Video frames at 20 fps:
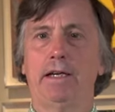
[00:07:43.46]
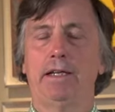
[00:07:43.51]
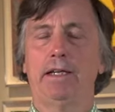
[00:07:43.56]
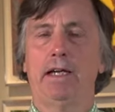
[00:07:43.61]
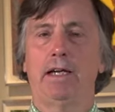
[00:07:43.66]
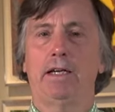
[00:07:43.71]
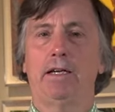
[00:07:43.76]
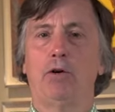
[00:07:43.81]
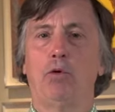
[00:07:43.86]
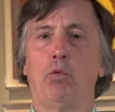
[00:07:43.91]

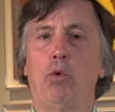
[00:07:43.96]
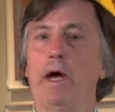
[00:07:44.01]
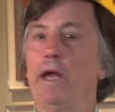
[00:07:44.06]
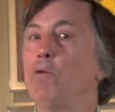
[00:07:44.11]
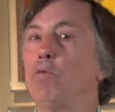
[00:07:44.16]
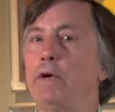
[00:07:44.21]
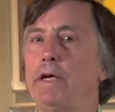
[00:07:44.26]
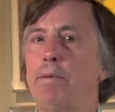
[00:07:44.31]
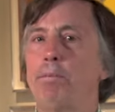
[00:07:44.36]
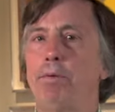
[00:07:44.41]
that
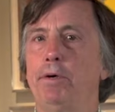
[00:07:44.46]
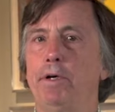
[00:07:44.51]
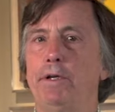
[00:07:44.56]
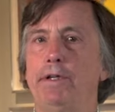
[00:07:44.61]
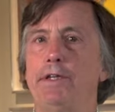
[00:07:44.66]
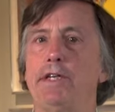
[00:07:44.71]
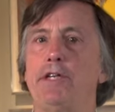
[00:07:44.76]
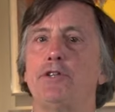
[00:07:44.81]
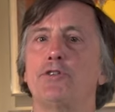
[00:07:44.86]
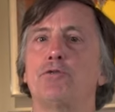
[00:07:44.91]
when we
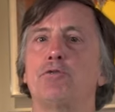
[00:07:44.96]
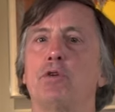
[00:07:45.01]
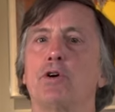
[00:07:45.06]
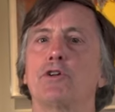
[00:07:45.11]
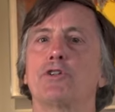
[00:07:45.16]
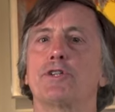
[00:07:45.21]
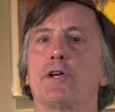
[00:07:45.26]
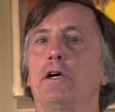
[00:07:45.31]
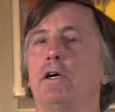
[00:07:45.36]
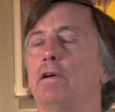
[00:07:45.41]
put these
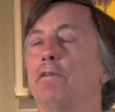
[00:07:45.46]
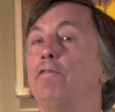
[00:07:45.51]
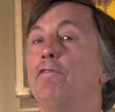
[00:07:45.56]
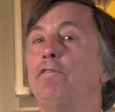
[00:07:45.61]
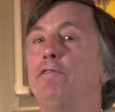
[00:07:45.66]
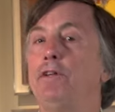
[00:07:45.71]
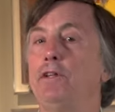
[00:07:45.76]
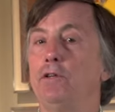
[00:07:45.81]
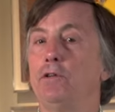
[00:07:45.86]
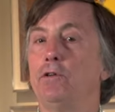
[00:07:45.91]
works on
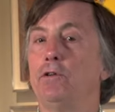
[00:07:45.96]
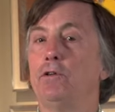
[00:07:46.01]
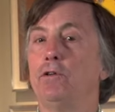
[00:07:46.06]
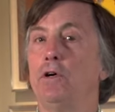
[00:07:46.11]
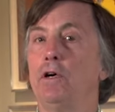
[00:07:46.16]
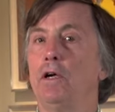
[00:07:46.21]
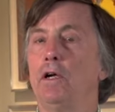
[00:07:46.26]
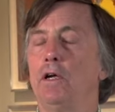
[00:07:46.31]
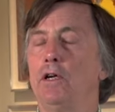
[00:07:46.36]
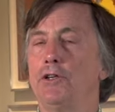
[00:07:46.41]

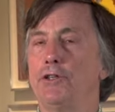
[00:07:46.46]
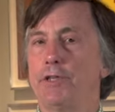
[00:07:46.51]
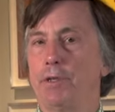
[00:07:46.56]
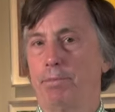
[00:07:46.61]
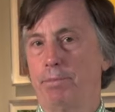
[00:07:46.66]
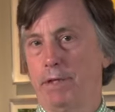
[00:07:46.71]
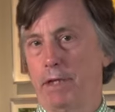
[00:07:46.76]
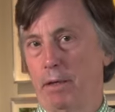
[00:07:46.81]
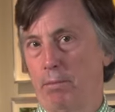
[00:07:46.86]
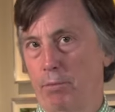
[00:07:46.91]
view
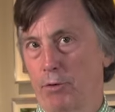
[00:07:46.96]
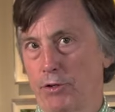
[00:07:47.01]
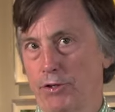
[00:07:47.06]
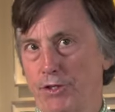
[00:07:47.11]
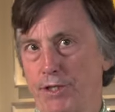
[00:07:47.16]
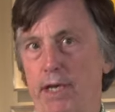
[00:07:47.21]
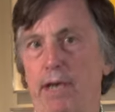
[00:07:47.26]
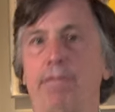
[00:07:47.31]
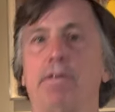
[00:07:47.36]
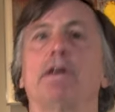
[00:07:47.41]
September
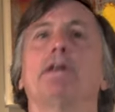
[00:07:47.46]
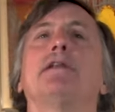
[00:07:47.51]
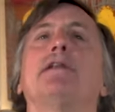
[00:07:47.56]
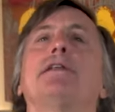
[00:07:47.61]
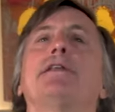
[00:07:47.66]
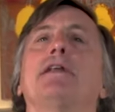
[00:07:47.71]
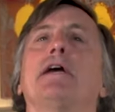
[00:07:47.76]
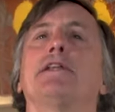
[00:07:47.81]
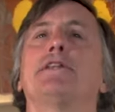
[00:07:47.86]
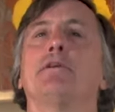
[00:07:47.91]

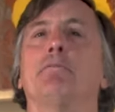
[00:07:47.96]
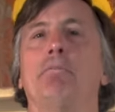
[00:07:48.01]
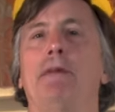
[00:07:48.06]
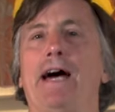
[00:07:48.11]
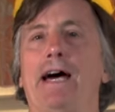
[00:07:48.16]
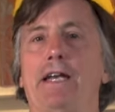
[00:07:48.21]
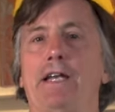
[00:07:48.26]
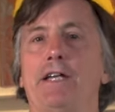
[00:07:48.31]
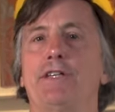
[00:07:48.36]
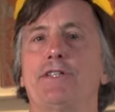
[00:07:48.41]
7th at the
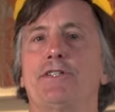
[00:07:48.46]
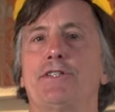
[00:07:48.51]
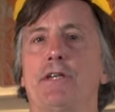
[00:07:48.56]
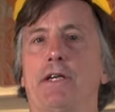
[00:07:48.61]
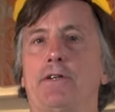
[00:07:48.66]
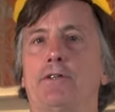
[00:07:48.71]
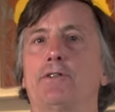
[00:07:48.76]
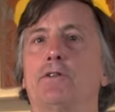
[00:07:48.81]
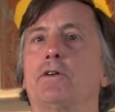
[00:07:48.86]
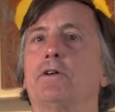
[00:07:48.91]
Manes
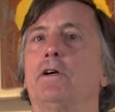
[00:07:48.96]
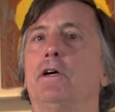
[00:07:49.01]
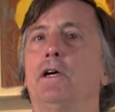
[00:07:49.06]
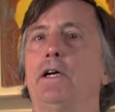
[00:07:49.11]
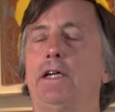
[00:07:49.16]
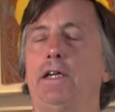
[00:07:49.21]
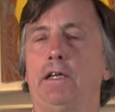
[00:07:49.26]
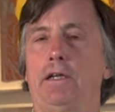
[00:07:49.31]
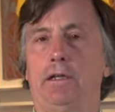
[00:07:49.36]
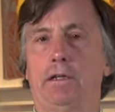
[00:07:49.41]
Center
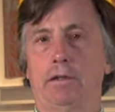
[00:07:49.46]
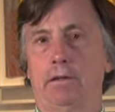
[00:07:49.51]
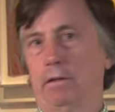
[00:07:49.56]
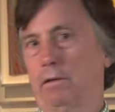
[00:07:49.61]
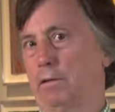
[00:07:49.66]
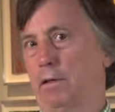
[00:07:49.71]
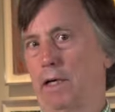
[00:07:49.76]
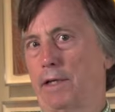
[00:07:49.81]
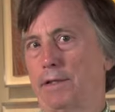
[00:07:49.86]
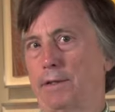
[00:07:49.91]

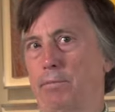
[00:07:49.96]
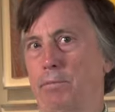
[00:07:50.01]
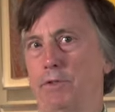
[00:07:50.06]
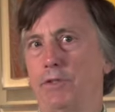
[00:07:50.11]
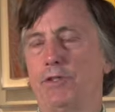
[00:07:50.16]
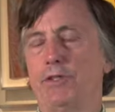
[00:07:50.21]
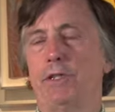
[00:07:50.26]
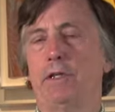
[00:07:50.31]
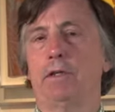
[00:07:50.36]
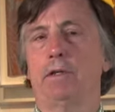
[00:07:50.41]
here at the
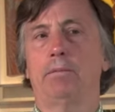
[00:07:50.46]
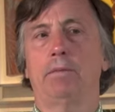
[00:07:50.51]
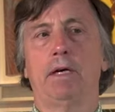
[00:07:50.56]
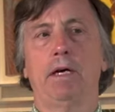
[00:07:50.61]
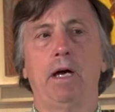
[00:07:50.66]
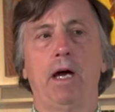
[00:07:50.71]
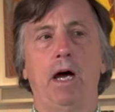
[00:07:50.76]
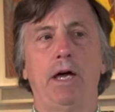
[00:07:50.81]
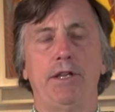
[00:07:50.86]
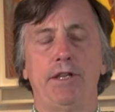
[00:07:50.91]
museum,
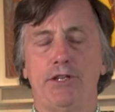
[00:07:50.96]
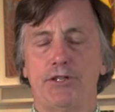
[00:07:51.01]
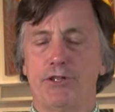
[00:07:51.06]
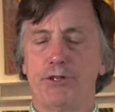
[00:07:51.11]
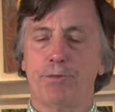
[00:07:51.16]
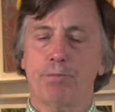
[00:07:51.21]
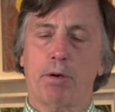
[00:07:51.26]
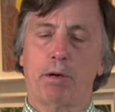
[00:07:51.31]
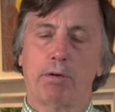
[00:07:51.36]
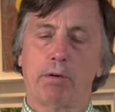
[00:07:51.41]
this
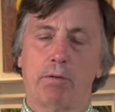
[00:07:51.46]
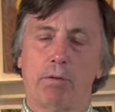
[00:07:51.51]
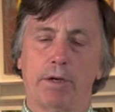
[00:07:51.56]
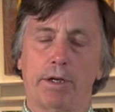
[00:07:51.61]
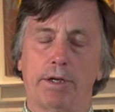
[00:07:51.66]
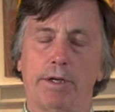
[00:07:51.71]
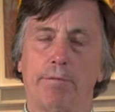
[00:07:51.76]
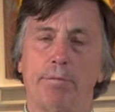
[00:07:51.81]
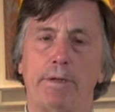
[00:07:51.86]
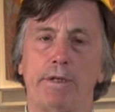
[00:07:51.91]
is probably one
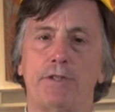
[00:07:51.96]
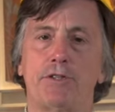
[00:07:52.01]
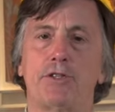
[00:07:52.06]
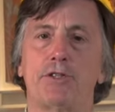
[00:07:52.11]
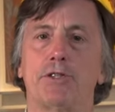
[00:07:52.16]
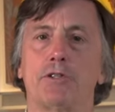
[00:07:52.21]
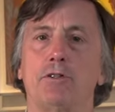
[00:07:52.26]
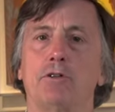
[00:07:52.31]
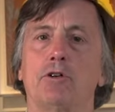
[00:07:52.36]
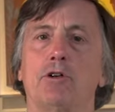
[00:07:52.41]
of the
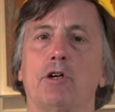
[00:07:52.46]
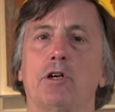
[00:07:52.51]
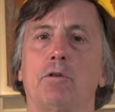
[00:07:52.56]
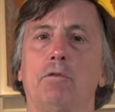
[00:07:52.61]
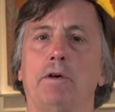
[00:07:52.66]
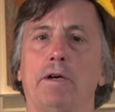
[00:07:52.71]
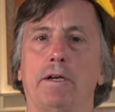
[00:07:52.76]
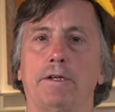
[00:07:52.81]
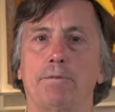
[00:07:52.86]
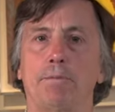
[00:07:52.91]
pieces that you're going to
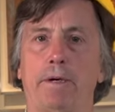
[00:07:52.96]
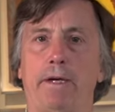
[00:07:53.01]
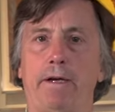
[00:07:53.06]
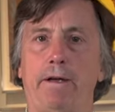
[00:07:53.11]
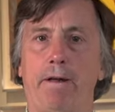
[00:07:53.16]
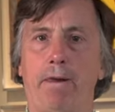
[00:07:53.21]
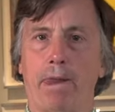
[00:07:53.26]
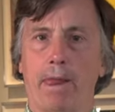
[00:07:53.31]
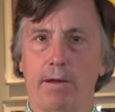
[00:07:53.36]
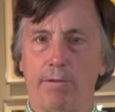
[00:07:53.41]
want to
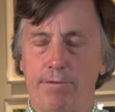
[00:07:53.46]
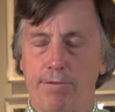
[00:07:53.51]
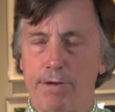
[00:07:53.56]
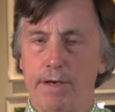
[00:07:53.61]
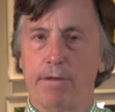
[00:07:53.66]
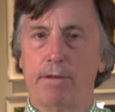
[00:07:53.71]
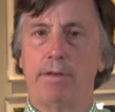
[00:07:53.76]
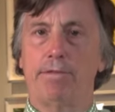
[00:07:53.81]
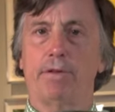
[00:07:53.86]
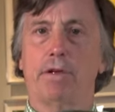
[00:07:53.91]
pay
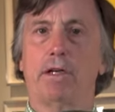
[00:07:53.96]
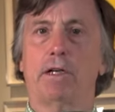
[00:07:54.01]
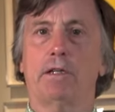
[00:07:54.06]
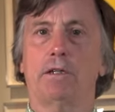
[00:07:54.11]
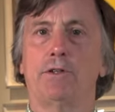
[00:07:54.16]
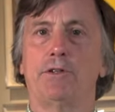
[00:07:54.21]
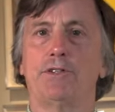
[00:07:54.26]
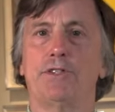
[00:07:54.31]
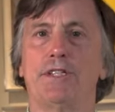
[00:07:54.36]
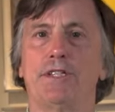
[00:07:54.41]
very, very
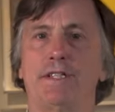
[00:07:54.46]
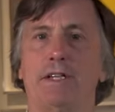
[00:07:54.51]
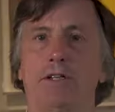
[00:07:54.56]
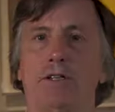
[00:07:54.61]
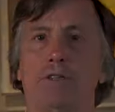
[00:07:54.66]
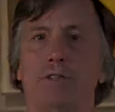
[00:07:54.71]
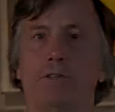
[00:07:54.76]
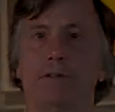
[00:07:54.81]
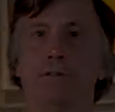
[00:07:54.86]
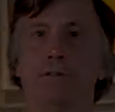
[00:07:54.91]
close attention